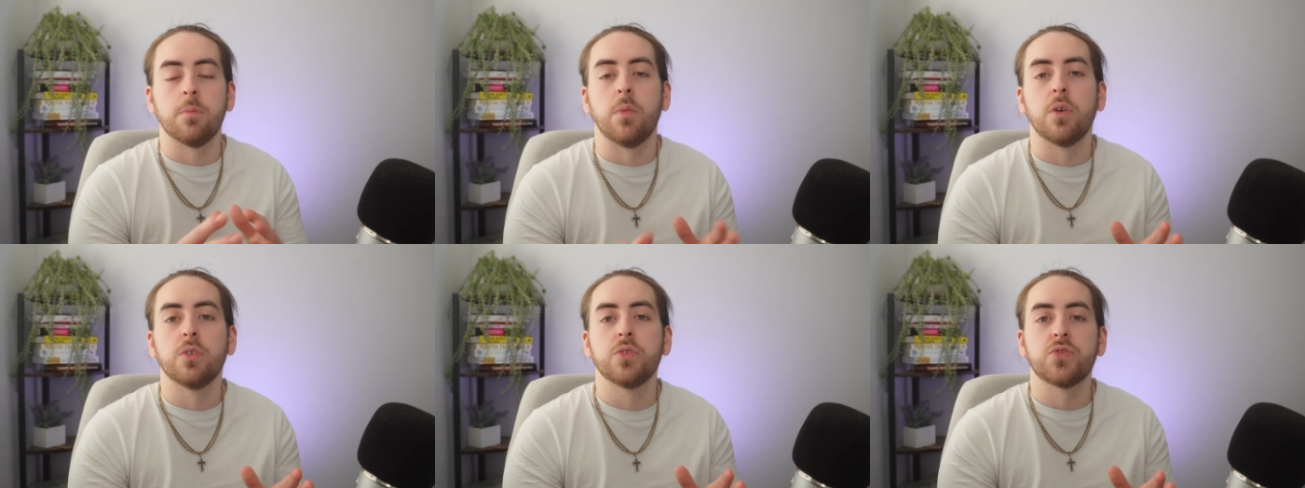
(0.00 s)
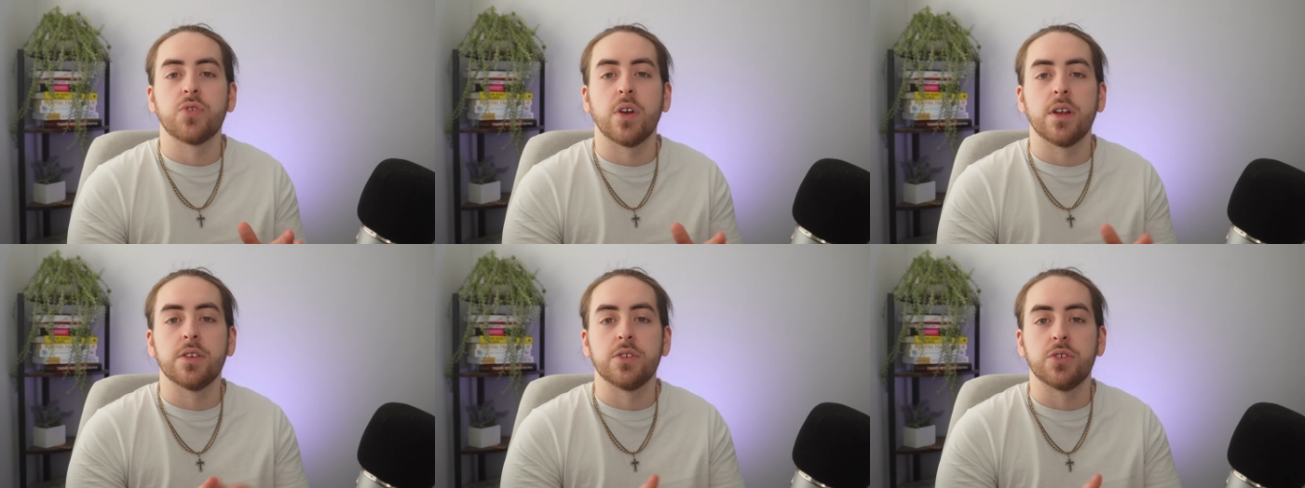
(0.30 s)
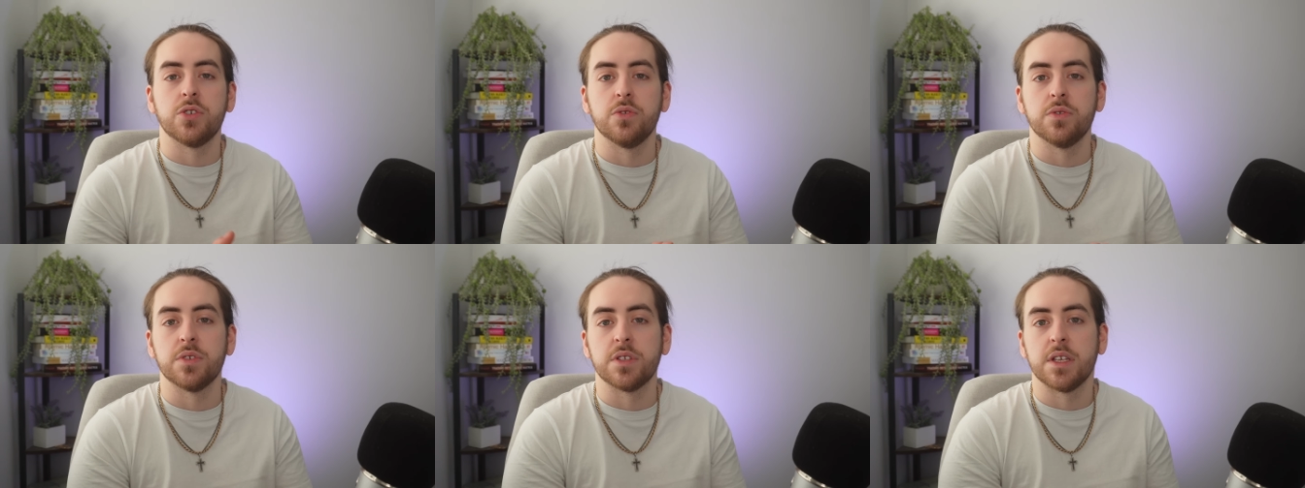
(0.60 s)
Most
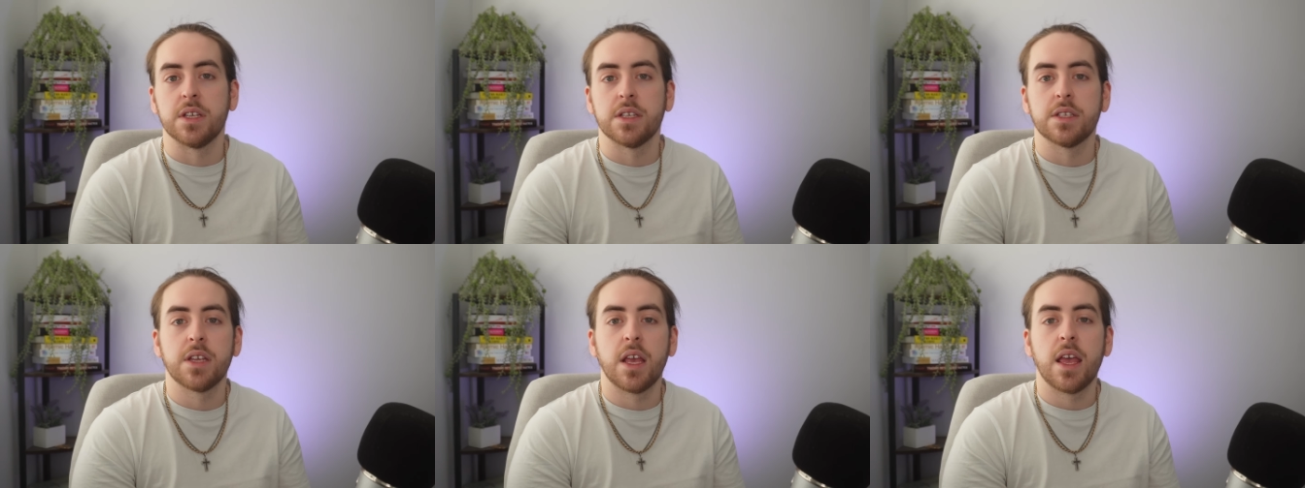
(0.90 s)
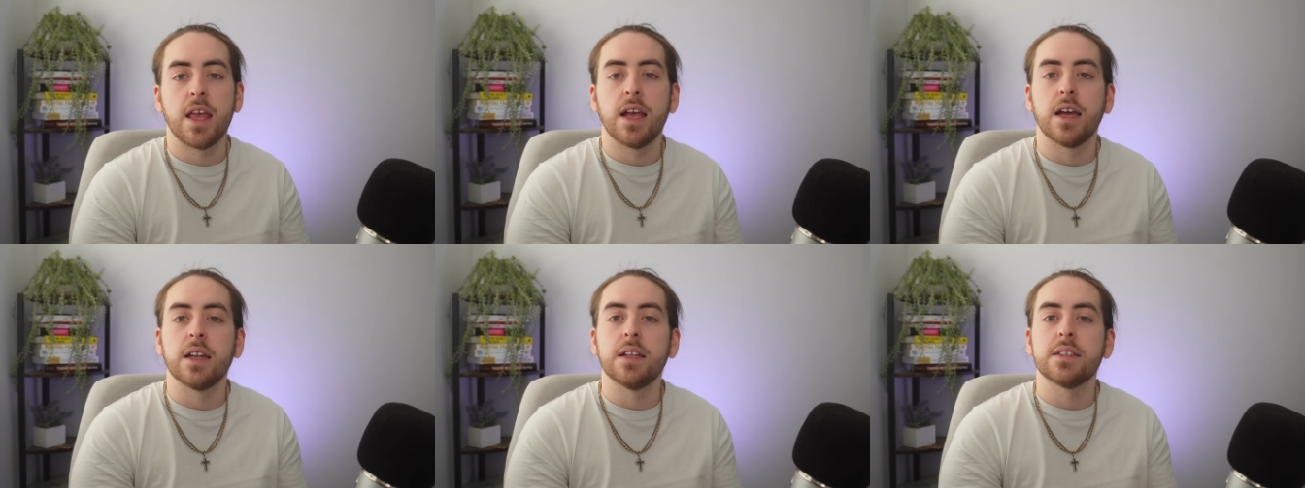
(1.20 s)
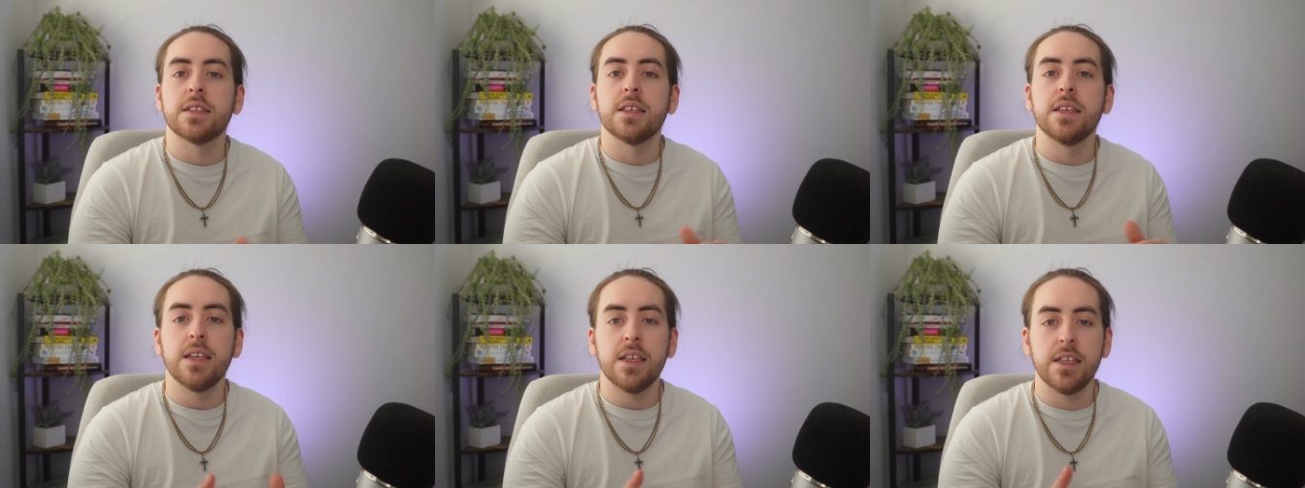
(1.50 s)
traders use this, and
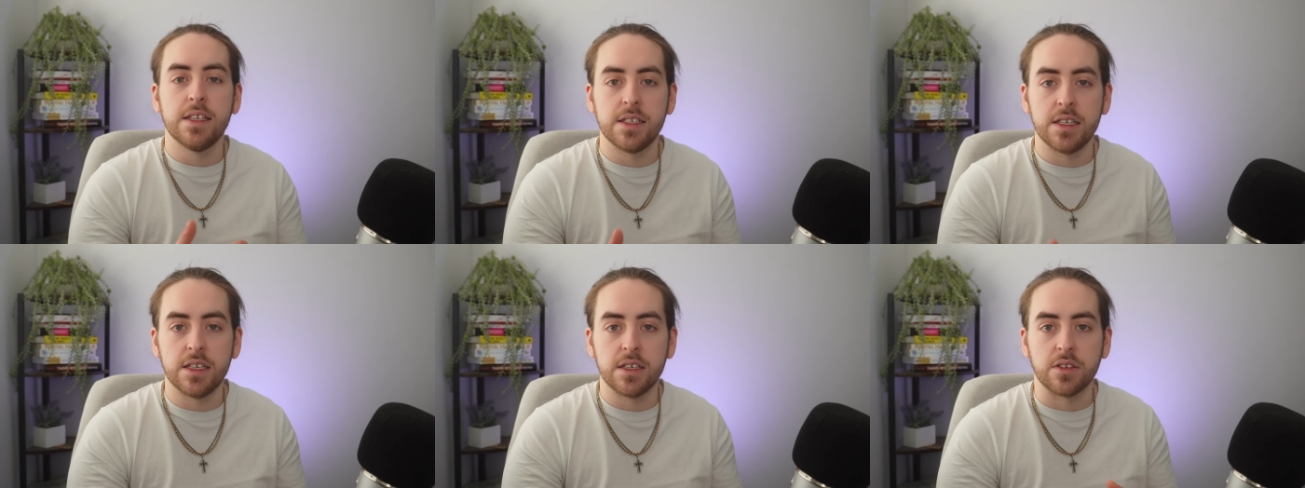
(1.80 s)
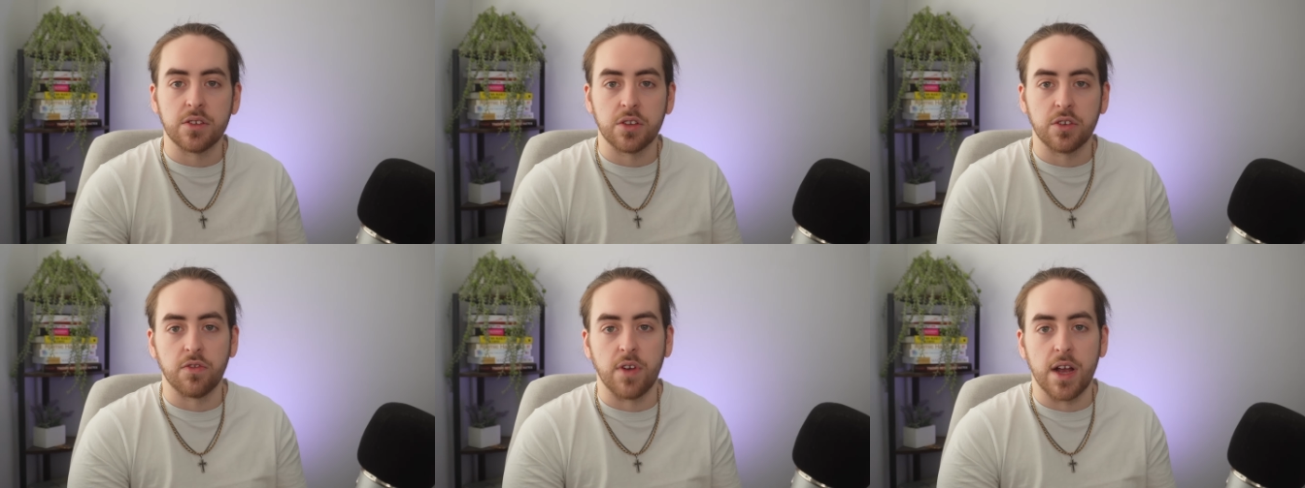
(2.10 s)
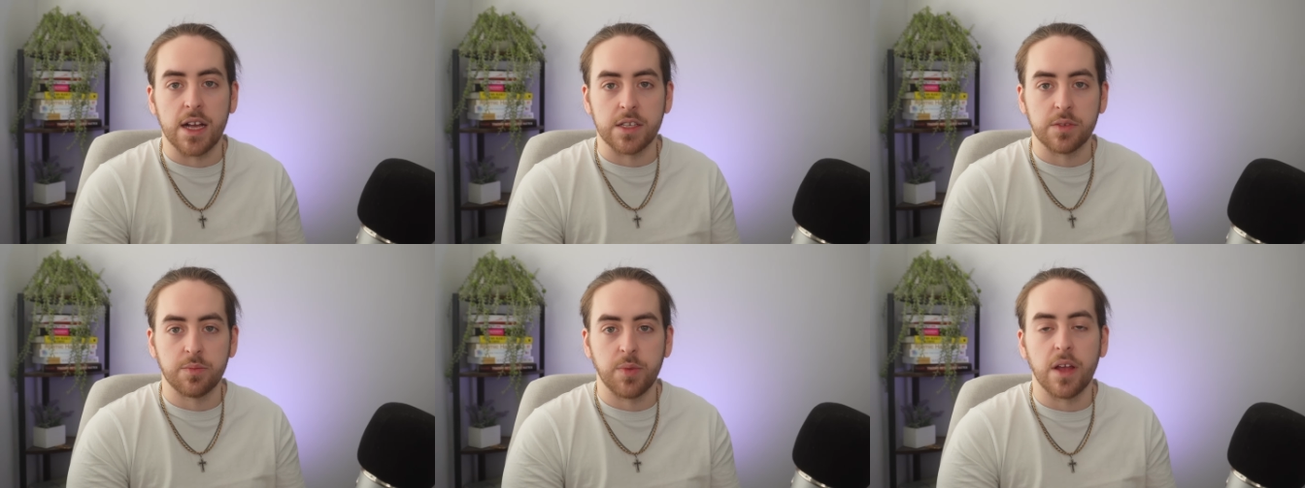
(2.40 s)
it's the easiest to
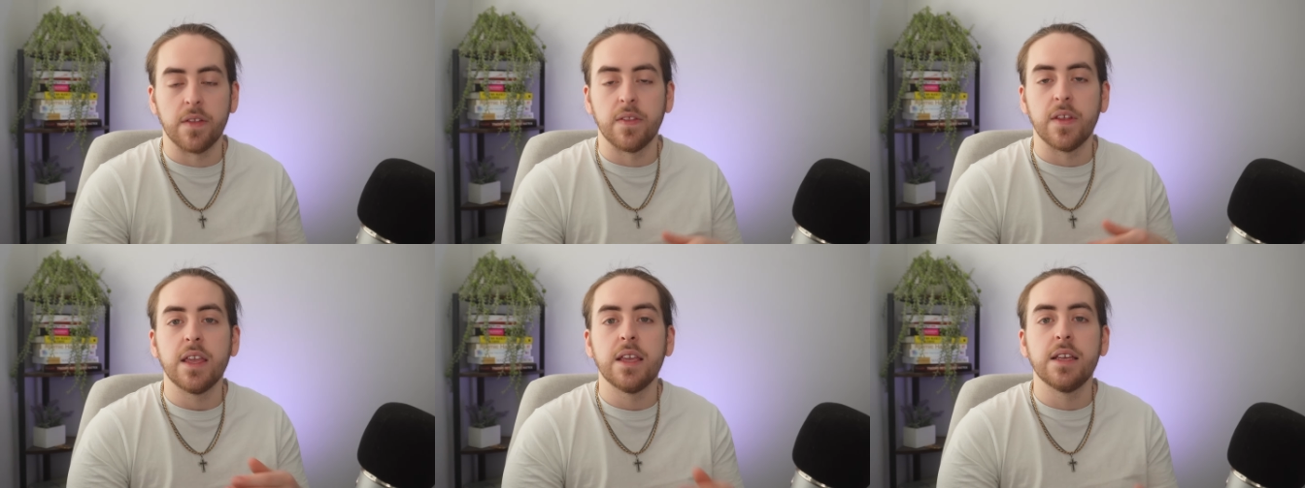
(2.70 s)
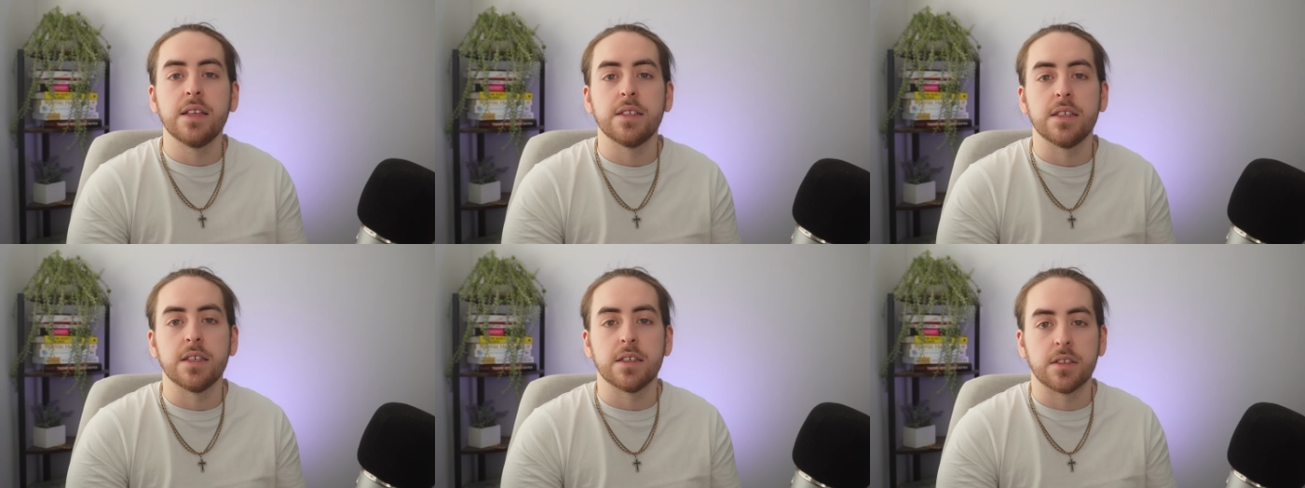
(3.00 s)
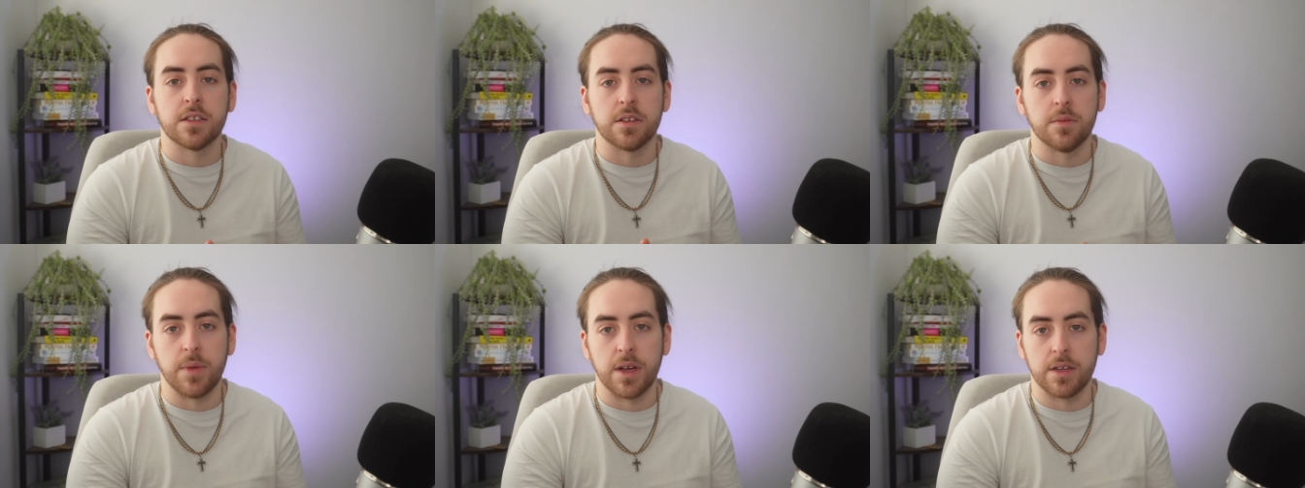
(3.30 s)
grasp and the
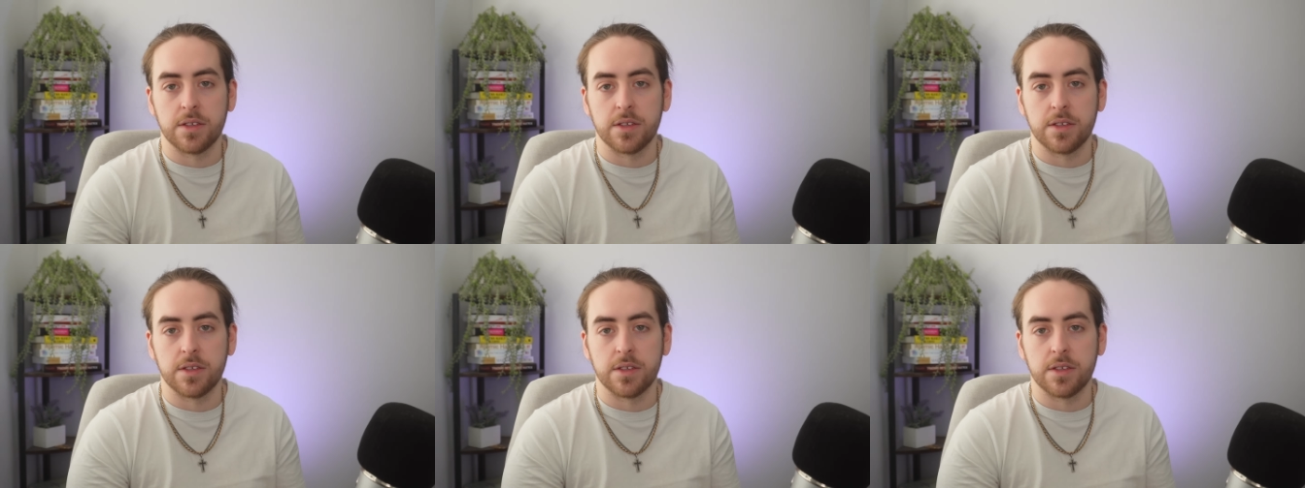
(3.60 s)
easiest to